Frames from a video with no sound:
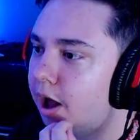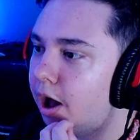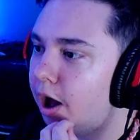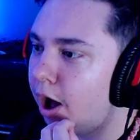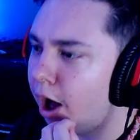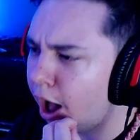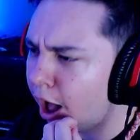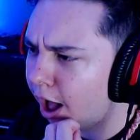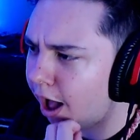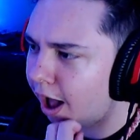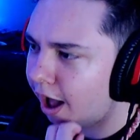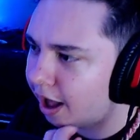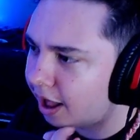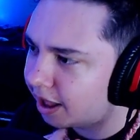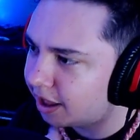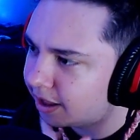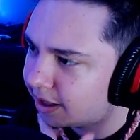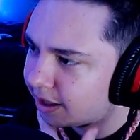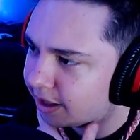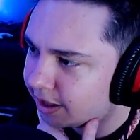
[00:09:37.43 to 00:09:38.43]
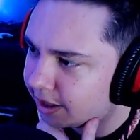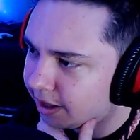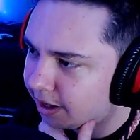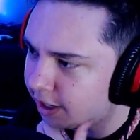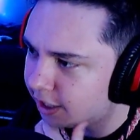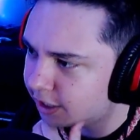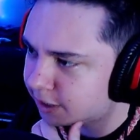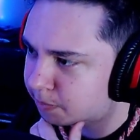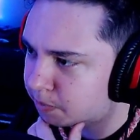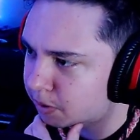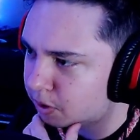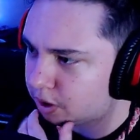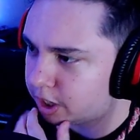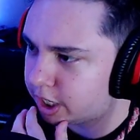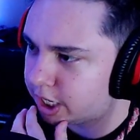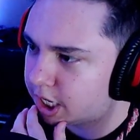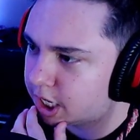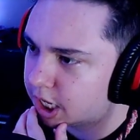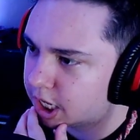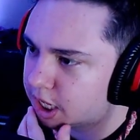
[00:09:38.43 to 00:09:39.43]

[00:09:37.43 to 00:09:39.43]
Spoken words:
Oh! It is booty.